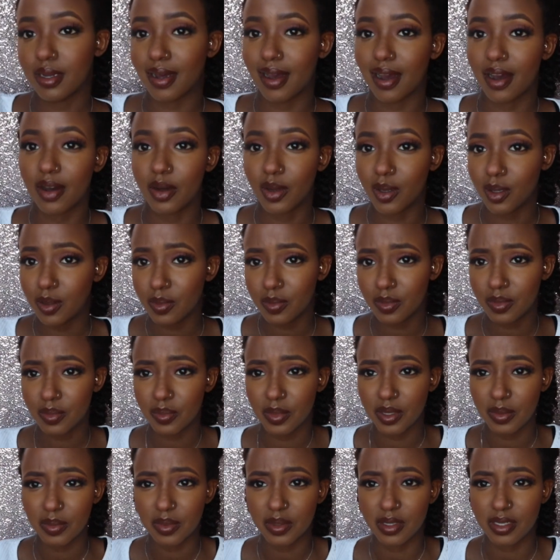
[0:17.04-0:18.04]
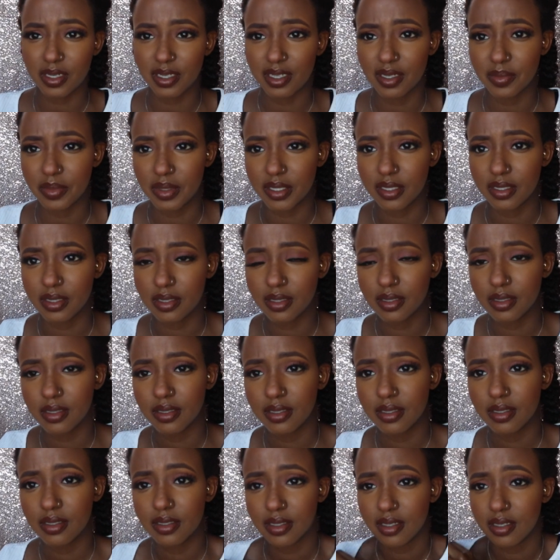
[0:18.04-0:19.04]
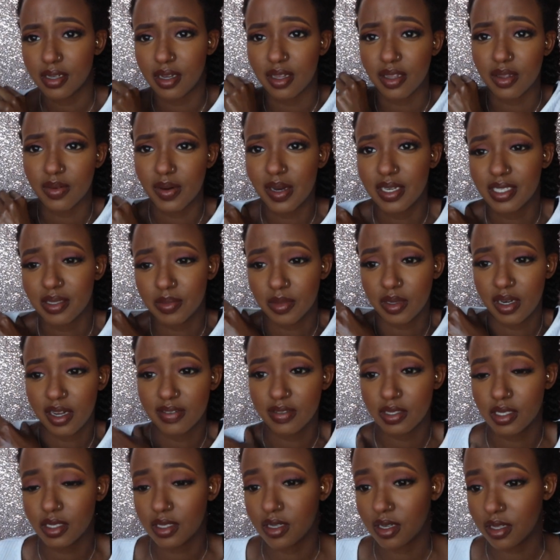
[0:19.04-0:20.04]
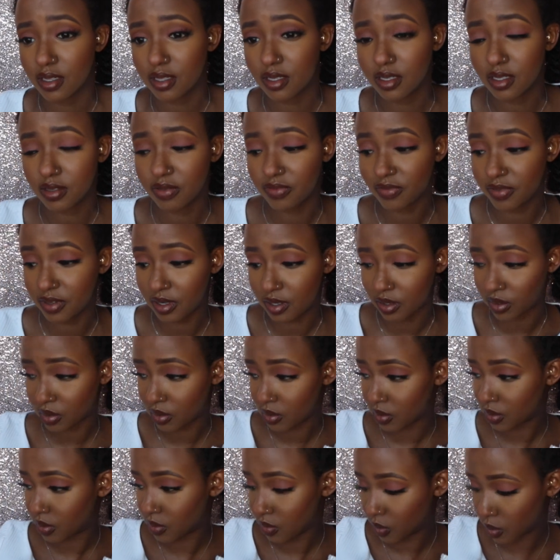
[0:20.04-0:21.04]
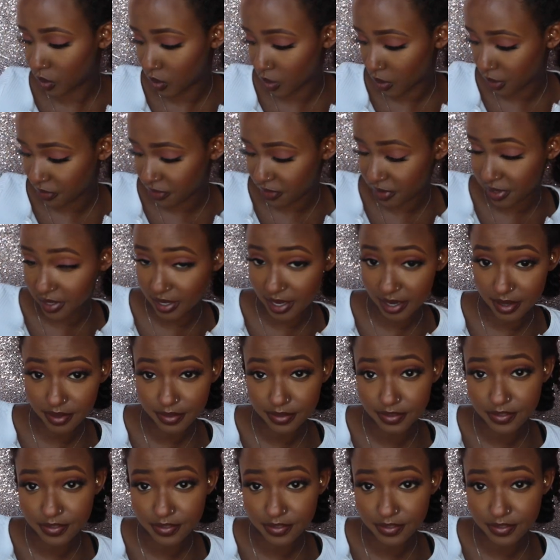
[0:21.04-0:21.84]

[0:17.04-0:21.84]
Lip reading: I hope people can hear me. Otherwise I'm gonna have to start this video all over again.